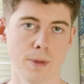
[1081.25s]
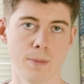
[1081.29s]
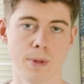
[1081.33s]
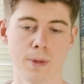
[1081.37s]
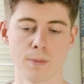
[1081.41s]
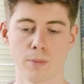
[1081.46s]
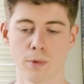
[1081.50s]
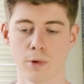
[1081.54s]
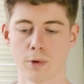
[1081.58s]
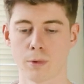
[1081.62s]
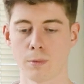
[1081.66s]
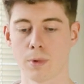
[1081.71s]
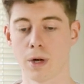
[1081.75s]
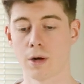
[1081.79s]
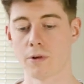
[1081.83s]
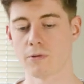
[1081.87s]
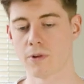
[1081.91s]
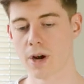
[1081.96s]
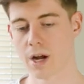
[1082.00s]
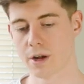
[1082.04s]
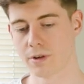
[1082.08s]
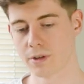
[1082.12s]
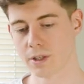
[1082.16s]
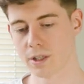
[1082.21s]
a bit more
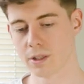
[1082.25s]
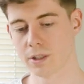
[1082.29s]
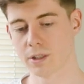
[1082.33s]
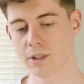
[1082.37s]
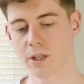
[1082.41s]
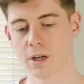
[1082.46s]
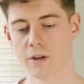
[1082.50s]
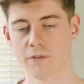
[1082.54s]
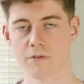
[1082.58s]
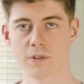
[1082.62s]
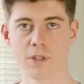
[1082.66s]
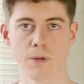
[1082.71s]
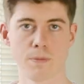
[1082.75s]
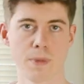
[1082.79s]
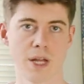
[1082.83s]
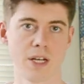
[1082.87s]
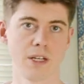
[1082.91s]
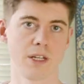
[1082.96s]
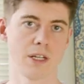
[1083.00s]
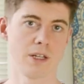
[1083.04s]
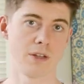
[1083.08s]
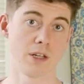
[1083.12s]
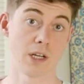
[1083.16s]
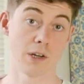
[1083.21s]
well-rounded, kind of to
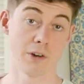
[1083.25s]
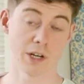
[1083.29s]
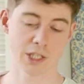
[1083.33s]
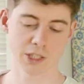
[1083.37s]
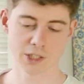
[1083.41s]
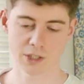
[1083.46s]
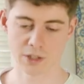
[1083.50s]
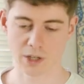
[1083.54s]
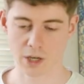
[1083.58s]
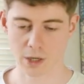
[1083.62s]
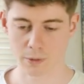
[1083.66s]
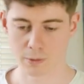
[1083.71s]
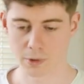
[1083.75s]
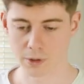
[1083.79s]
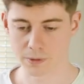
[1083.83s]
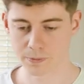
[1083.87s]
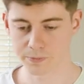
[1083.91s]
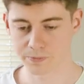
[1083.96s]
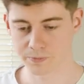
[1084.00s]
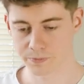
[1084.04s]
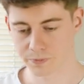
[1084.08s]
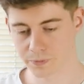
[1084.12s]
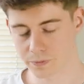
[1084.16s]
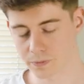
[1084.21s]
bend it in the direction that I want.
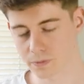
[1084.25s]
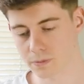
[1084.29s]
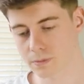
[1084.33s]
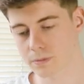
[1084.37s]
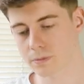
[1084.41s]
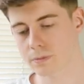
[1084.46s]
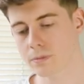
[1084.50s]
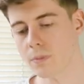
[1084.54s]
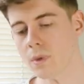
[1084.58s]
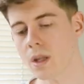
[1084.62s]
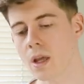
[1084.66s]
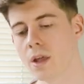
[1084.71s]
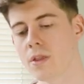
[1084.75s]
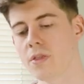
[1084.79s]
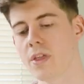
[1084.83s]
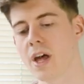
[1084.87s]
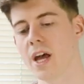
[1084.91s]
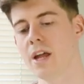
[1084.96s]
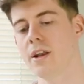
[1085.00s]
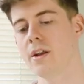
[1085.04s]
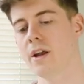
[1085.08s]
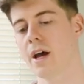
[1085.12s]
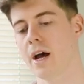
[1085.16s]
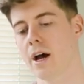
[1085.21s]

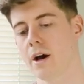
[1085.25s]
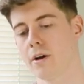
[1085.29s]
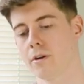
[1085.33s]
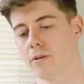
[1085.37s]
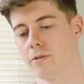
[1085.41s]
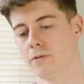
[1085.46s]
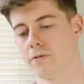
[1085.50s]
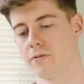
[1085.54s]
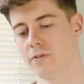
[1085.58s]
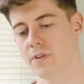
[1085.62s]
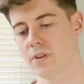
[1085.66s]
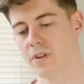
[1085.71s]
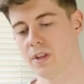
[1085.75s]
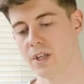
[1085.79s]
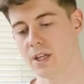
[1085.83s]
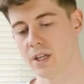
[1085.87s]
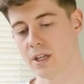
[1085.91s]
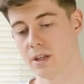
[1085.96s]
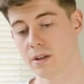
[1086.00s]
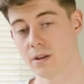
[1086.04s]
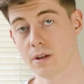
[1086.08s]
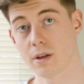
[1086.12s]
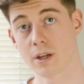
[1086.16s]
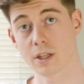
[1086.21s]
Then, out of
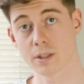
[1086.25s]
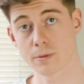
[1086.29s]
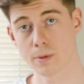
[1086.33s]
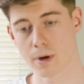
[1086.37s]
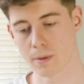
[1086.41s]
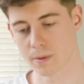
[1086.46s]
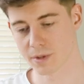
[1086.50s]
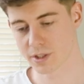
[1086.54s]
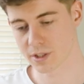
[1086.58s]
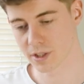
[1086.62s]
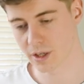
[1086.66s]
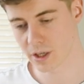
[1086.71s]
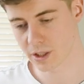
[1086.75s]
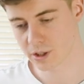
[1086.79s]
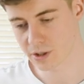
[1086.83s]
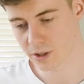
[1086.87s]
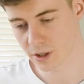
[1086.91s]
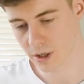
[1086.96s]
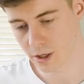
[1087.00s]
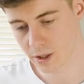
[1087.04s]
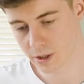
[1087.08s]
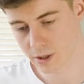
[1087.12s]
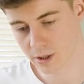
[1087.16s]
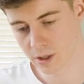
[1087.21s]
the experiments that I
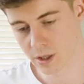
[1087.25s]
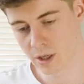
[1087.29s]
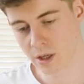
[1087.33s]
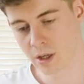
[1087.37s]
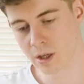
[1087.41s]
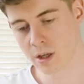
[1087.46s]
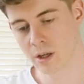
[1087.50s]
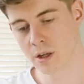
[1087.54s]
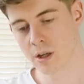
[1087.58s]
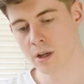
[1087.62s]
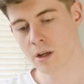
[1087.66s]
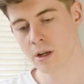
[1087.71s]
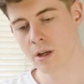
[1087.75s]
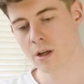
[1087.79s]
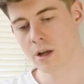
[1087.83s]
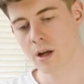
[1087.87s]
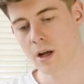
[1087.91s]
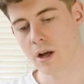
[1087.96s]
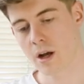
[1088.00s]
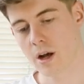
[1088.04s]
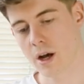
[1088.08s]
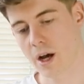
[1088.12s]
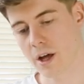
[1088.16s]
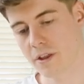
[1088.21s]
tried,
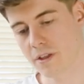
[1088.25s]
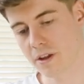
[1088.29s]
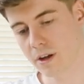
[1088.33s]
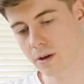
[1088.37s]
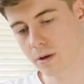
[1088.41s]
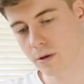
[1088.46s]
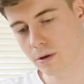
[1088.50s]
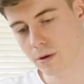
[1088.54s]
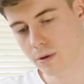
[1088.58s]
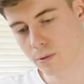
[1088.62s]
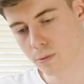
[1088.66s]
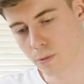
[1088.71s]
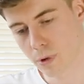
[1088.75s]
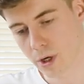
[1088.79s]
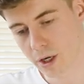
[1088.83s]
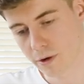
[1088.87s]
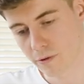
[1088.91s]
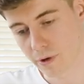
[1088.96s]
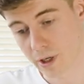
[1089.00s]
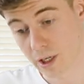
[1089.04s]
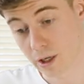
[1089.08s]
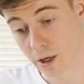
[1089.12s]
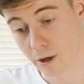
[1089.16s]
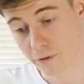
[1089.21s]
I think what I
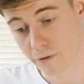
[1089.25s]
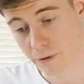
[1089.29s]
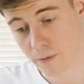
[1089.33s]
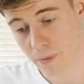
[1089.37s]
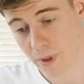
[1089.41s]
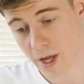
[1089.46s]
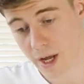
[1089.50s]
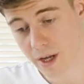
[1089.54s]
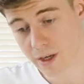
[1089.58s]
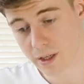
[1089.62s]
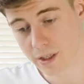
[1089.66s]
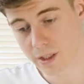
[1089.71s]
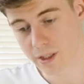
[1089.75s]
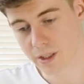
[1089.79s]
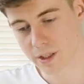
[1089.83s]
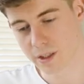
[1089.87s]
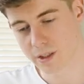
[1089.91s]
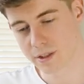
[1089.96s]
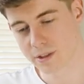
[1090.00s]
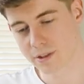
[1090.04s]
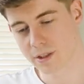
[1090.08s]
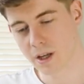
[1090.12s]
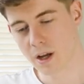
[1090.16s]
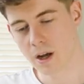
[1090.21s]
really learned from that
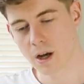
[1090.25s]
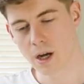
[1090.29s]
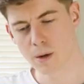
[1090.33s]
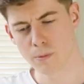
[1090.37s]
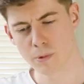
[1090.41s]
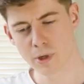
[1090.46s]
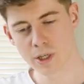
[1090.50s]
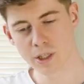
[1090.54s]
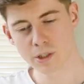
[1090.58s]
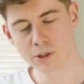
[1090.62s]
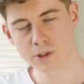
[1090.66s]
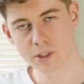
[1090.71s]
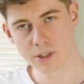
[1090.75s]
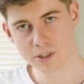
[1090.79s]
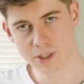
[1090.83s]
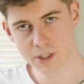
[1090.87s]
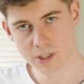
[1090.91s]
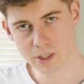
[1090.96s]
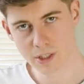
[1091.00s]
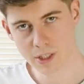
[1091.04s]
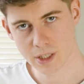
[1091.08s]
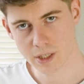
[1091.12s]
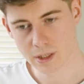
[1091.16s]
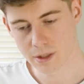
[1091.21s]
is I'm really
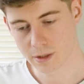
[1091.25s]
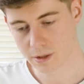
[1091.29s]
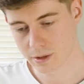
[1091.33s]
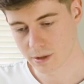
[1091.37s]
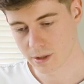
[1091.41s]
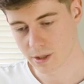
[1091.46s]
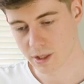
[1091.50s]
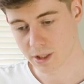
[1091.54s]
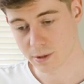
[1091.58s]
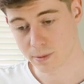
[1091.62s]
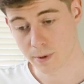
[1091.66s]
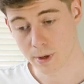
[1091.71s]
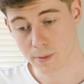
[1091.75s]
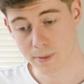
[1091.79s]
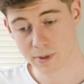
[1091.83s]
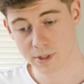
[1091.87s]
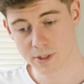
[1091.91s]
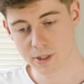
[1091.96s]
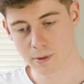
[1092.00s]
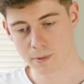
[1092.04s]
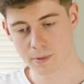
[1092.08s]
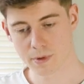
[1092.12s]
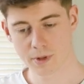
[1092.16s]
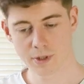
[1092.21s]
interested in
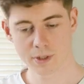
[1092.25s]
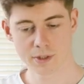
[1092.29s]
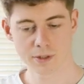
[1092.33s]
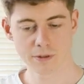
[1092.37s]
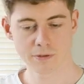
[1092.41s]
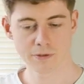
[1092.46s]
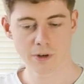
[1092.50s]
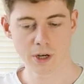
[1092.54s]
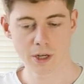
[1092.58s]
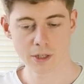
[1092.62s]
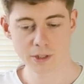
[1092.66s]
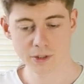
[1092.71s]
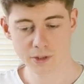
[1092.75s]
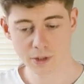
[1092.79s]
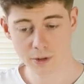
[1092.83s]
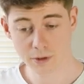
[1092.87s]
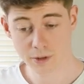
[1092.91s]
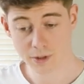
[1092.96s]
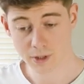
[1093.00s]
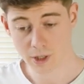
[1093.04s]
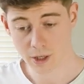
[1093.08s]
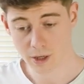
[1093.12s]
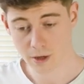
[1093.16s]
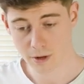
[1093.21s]
experimenting with this farnesol
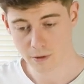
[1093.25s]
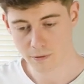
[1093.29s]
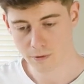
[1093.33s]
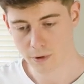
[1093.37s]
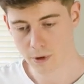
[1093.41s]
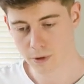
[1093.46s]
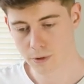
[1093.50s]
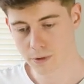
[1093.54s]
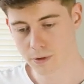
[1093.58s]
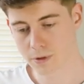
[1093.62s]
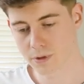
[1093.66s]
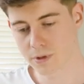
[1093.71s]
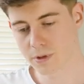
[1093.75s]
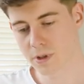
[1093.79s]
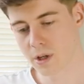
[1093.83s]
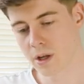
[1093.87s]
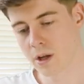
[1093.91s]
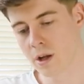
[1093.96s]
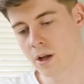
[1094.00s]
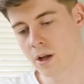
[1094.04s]
side of the rose.